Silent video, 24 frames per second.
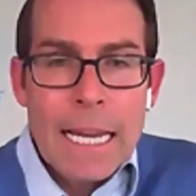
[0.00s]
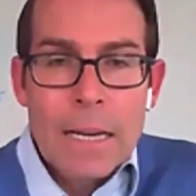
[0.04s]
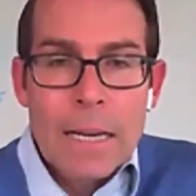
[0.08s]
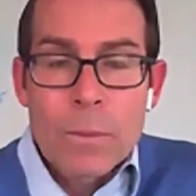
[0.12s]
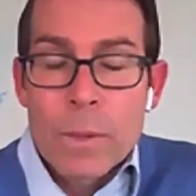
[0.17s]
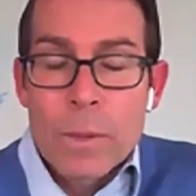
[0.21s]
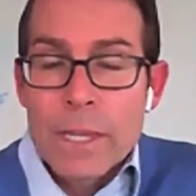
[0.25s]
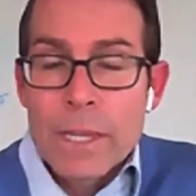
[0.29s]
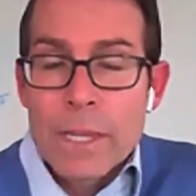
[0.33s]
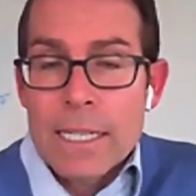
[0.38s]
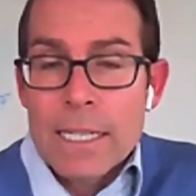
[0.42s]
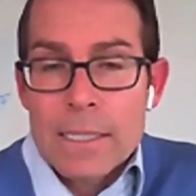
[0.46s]

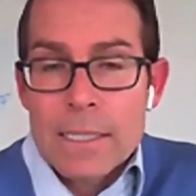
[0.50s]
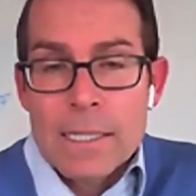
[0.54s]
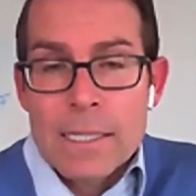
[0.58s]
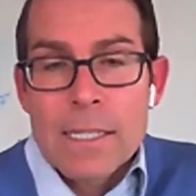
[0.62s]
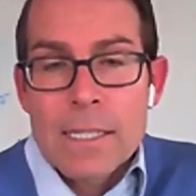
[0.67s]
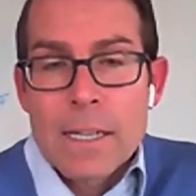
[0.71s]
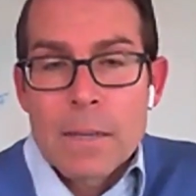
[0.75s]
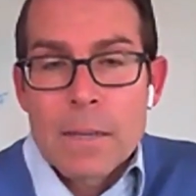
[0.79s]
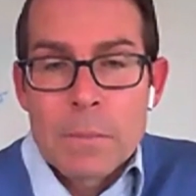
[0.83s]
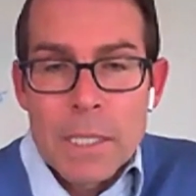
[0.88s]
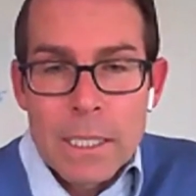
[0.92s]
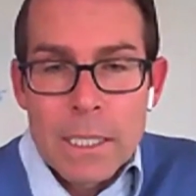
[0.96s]
And when that
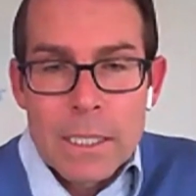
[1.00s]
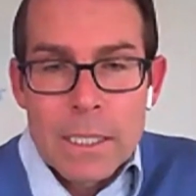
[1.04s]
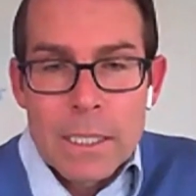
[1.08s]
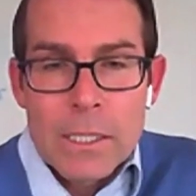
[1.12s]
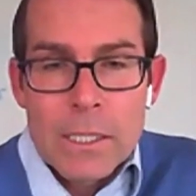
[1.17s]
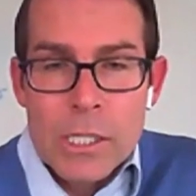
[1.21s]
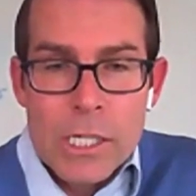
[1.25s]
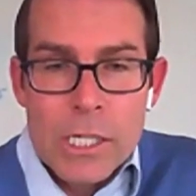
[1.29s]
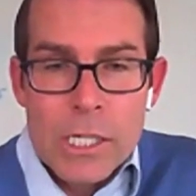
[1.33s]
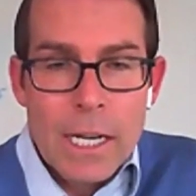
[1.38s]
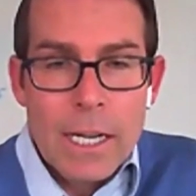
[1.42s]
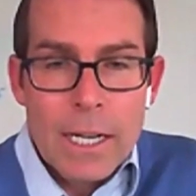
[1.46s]

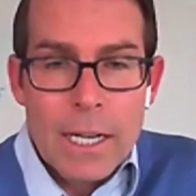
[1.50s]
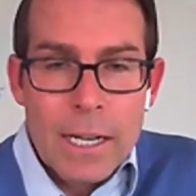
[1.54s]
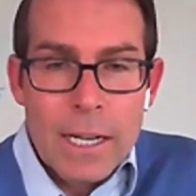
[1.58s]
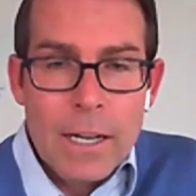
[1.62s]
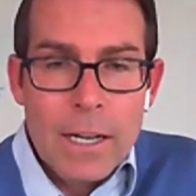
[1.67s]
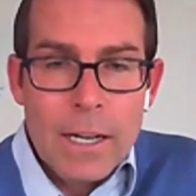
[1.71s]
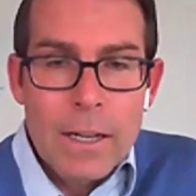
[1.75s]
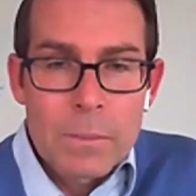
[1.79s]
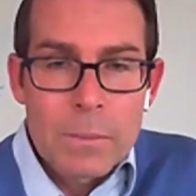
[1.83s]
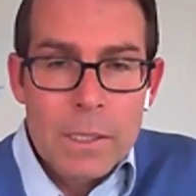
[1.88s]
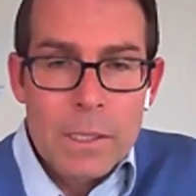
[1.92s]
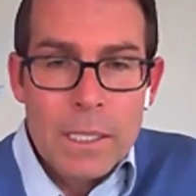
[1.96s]
stimulus check
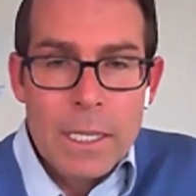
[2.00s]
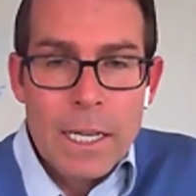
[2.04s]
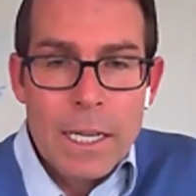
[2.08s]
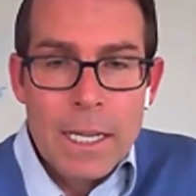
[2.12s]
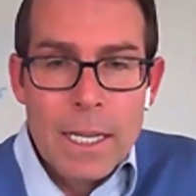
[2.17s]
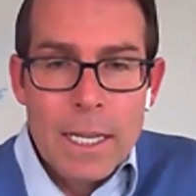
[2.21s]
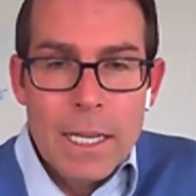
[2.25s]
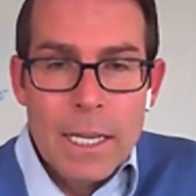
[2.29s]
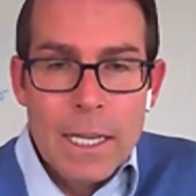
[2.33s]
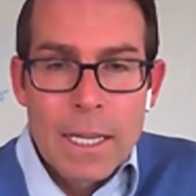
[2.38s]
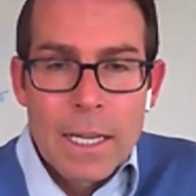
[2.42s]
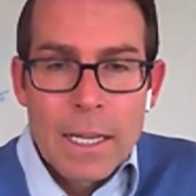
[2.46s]
comes,
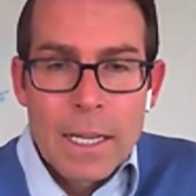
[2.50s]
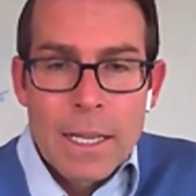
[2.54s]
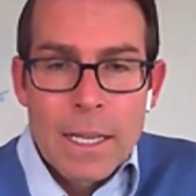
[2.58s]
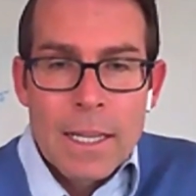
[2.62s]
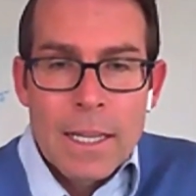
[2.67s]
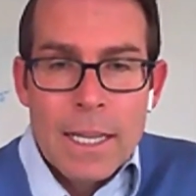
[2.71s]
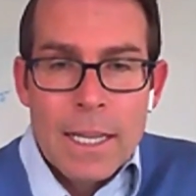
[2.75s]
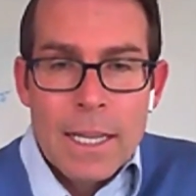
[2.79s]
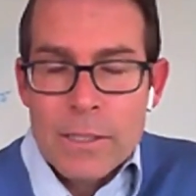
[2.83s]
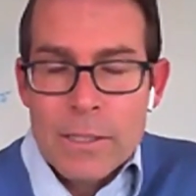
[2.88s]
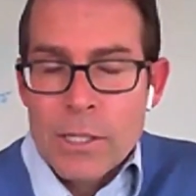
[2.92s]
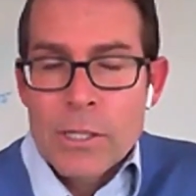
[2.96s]

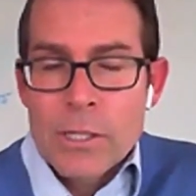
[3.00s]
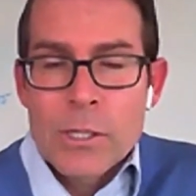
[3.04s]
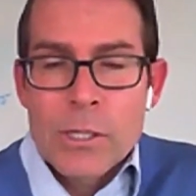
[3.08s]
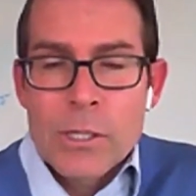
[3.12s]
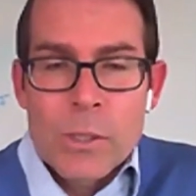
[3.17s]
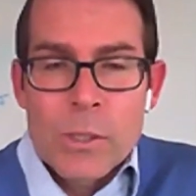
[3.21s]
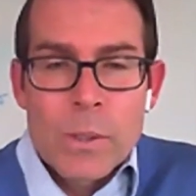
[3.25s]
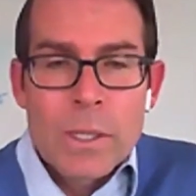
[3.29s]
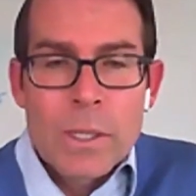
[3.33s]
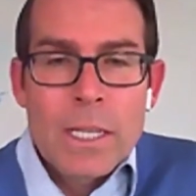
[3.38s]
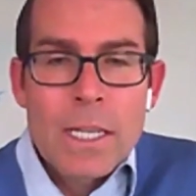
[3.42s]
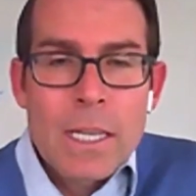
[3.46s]
that's
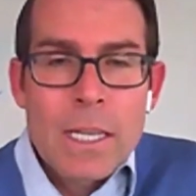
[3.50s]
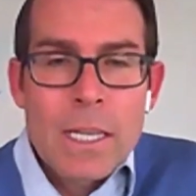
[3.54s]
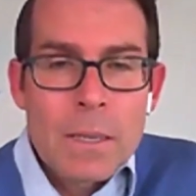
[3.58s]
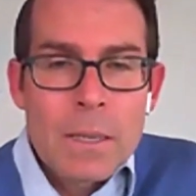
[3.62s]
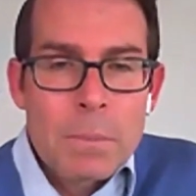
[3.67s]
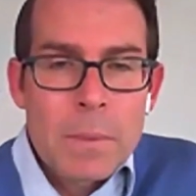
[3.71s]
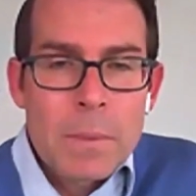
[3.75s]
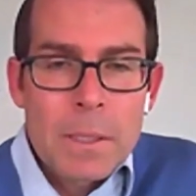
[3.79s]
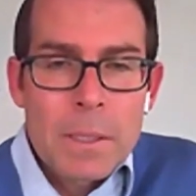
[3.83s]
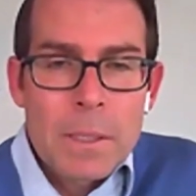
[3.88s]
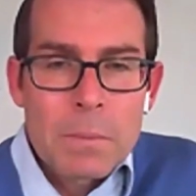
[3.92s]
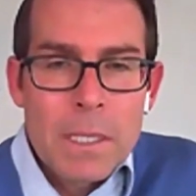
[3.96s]
just sort of
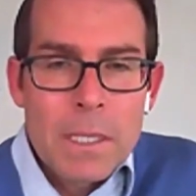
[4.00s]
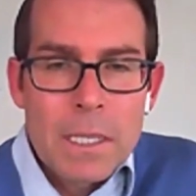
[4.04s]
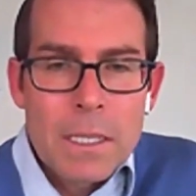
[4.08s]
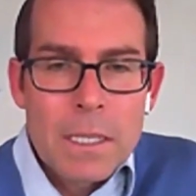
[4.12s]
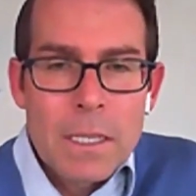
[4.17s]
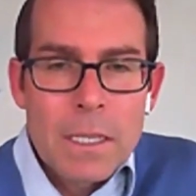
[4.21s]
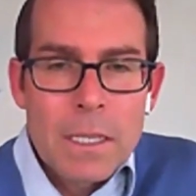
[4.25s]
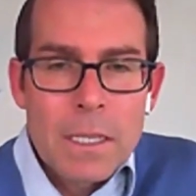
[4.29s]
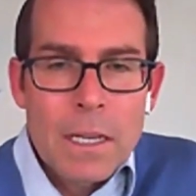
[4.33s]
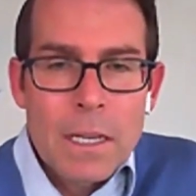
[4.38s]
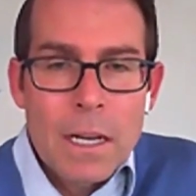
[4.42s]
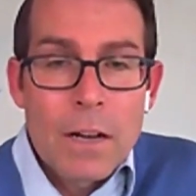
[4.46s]
keeping
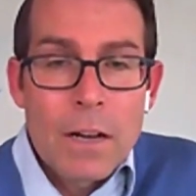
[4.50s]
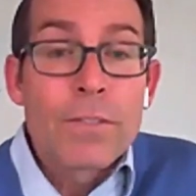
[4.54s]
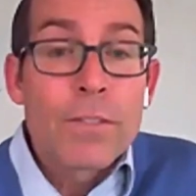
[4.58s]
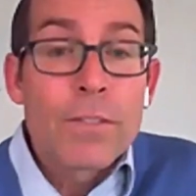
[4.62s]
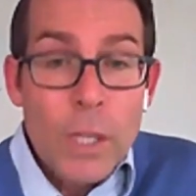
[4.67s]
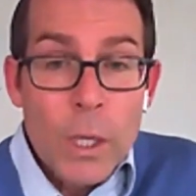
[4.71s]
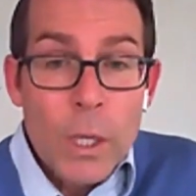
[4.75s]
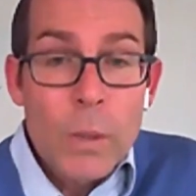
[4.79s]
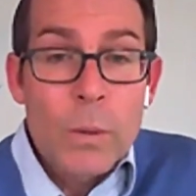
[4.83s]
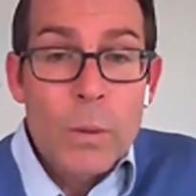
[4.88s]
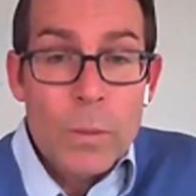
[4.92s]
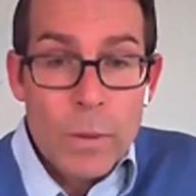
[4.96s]
me
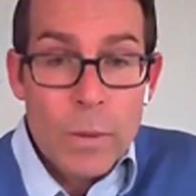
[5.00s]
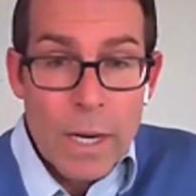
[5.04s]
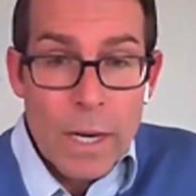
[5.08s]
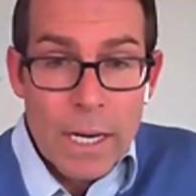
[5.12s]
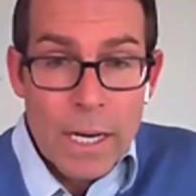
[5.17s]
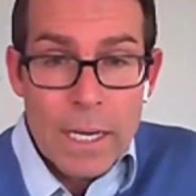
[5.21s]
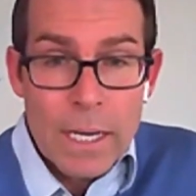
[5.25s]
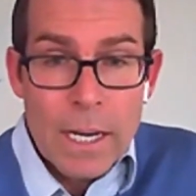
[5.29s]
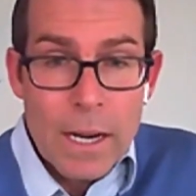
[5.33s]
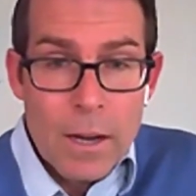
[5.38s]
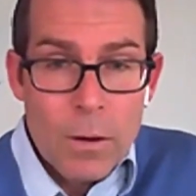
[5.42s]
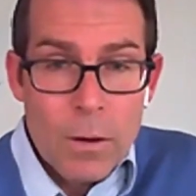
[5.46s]
afloat
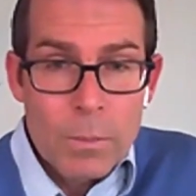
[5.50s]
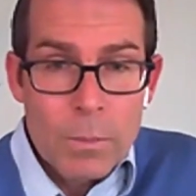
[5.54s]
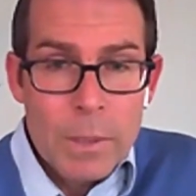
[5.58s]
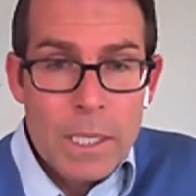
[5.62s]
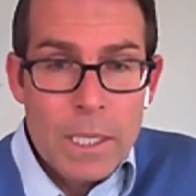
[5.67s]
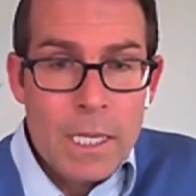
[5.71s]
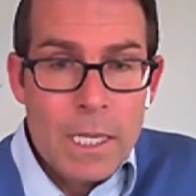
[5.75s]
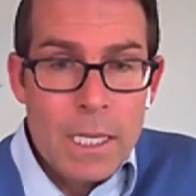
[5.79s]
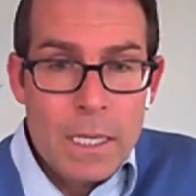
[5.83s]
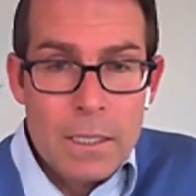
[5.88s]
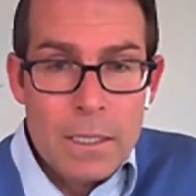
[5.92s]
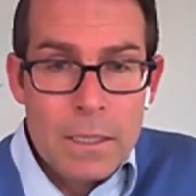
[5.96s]
right now
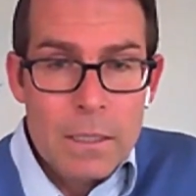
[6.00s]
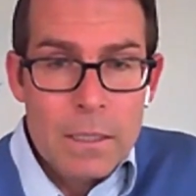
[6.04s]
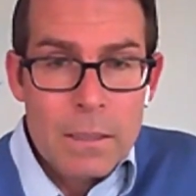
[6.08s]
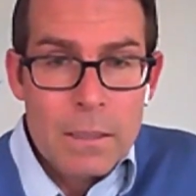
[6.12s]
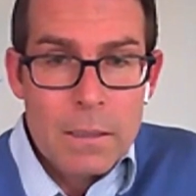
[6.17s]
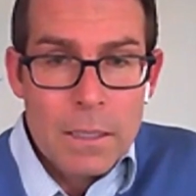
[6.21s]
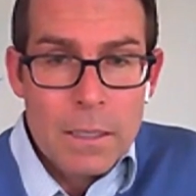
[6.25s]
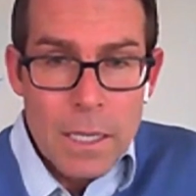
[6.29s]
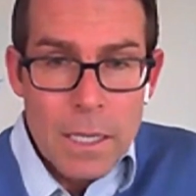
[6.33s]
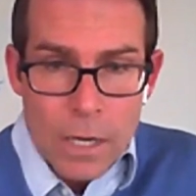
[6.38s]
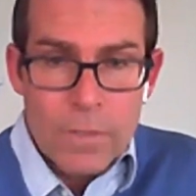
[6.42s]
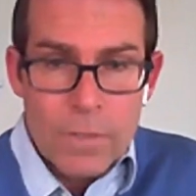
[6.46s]
because
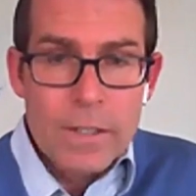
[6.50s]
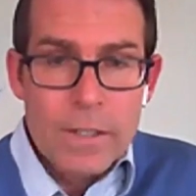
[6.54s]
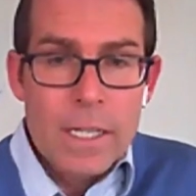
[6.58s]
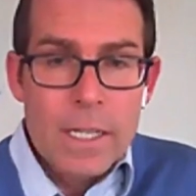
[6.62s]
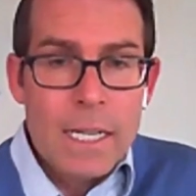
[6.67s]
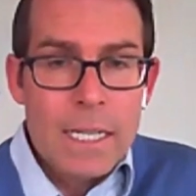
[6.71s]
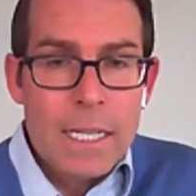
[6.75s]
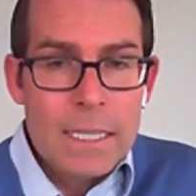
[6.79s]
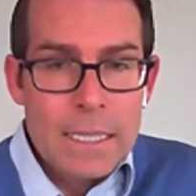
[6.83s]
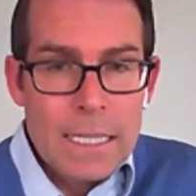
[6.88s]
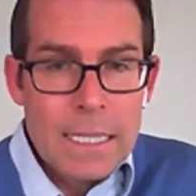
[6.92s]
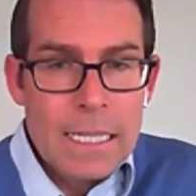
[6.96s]

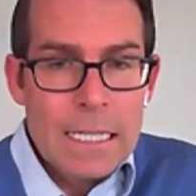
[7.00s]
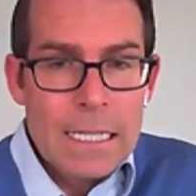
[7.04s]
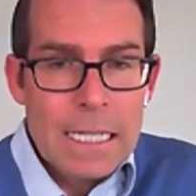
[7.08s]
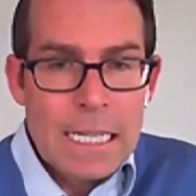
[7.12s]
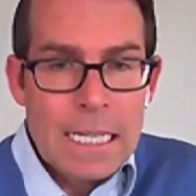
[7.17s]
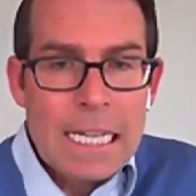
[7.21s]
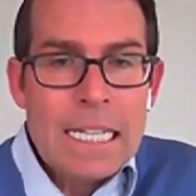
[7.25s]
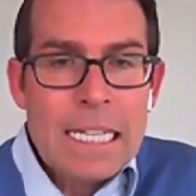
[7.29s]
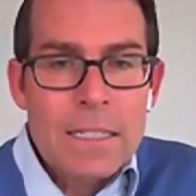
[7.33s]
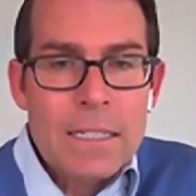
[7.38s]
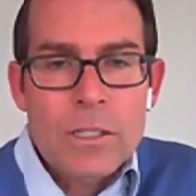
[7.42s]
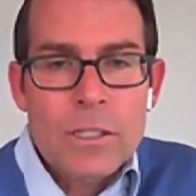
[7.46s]

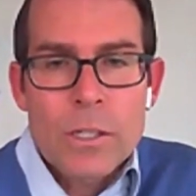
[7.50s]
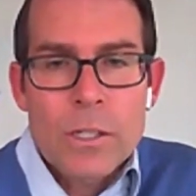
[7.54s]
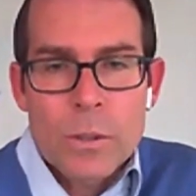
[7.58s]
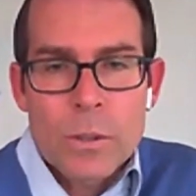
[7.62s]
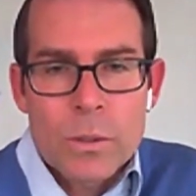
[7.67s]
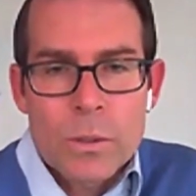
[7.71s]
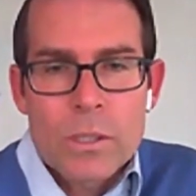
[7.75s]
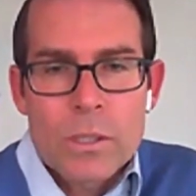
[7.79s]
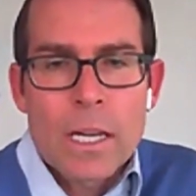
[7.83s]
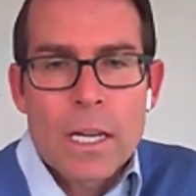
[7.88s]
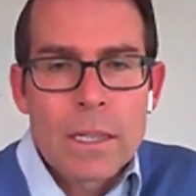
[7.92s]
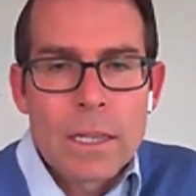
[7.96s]
COVID-19 hit
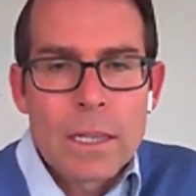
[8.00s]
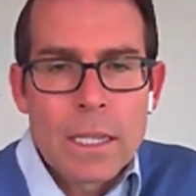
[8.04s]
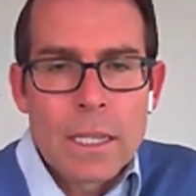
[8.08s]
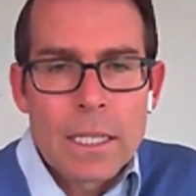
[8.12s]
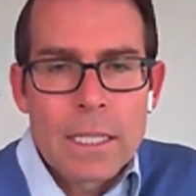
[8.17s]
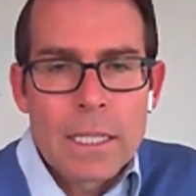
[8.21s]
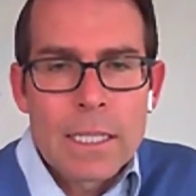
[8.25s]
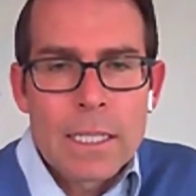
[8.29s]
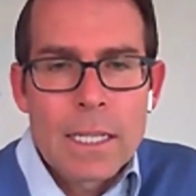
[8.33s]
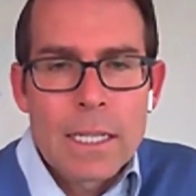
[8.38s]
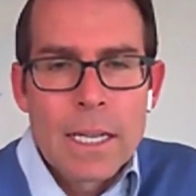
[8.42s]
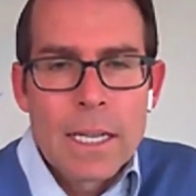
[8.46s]
so
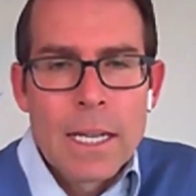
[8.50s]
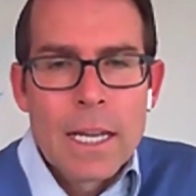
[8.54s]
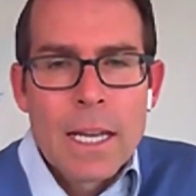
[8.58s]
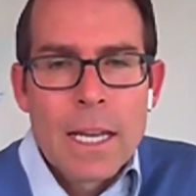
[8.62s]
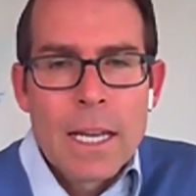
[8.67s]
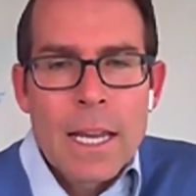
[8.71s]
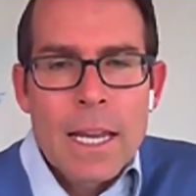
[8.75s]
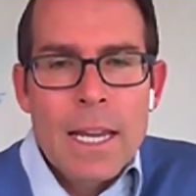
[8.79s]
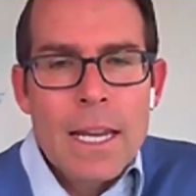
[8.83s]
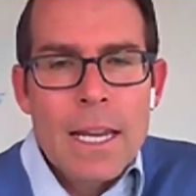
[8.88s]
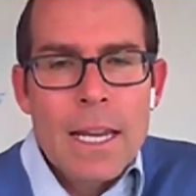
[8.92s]
suddenly.